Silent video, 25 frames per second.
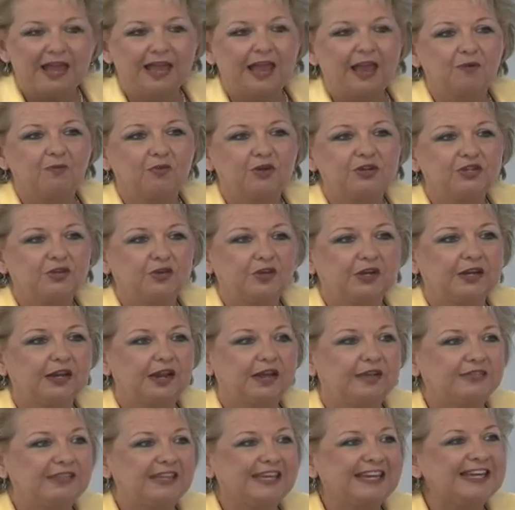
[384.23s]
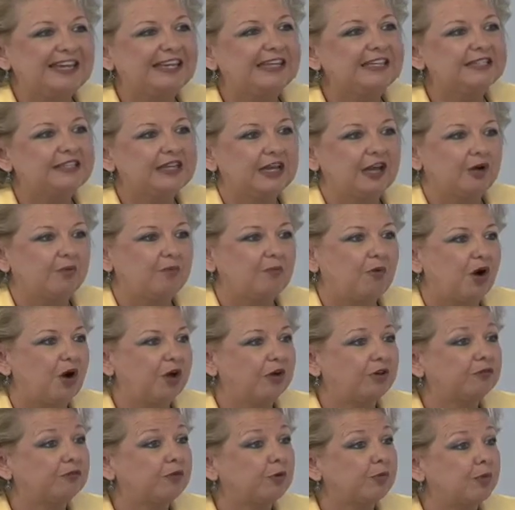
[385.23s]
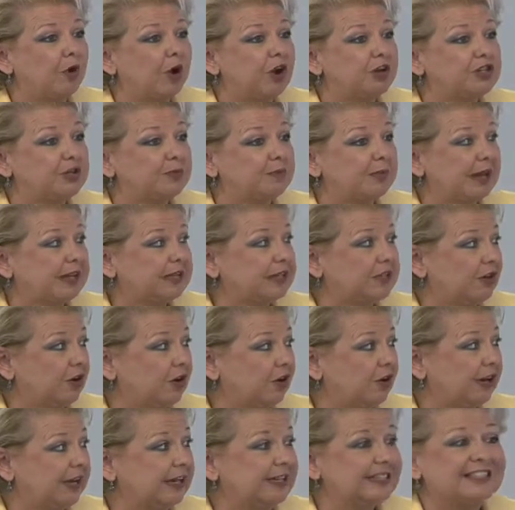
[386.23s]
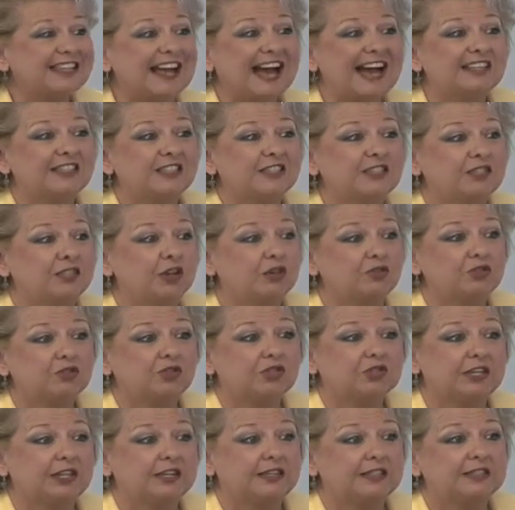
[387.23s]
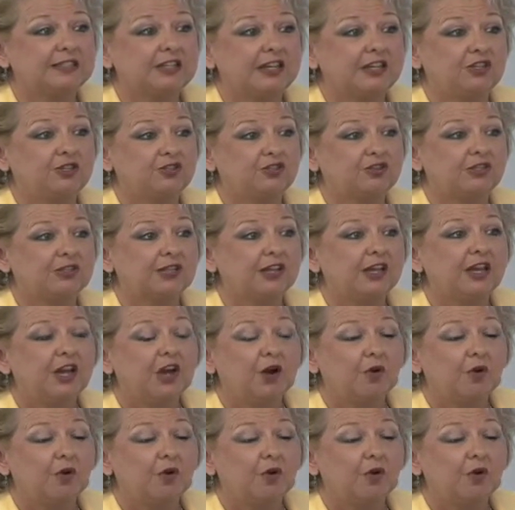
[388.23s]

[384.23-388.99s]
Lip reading: and we're doing the Intel model for project-based learning, science and social studies teachers.